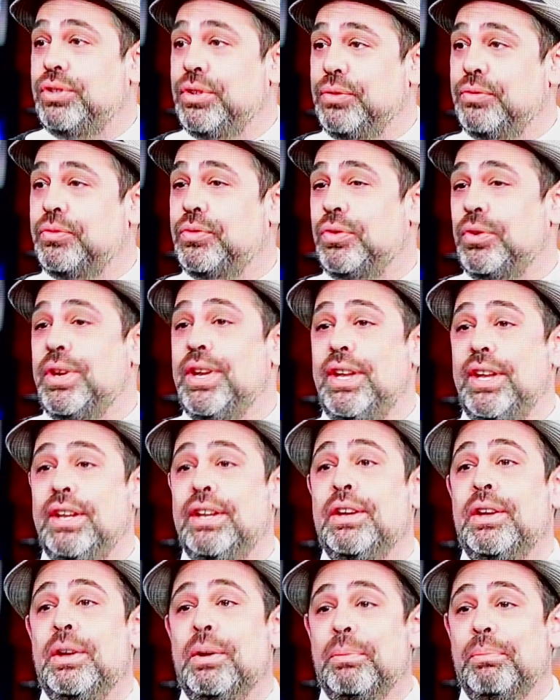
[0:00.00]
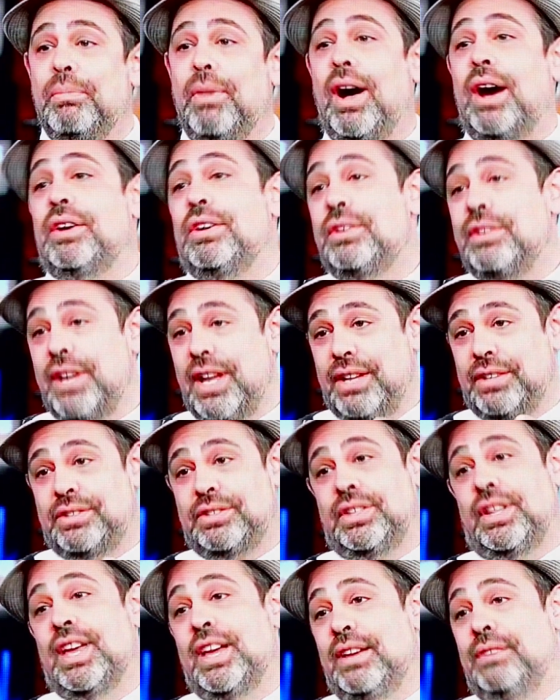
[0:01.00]
to free modern day
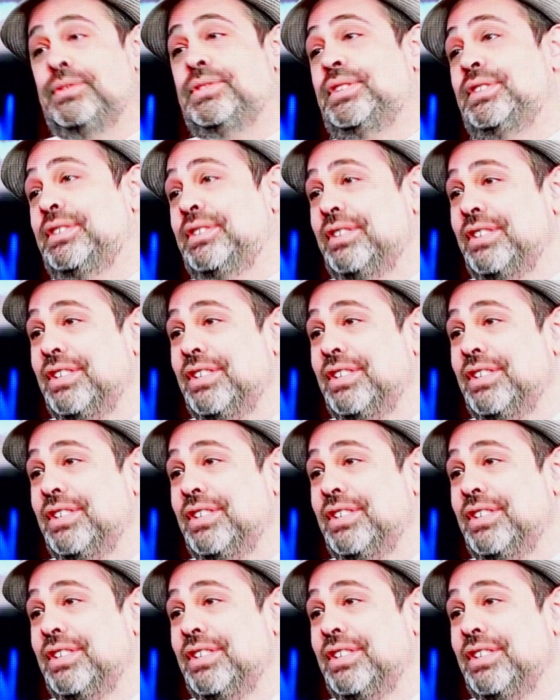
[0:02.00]
slaves.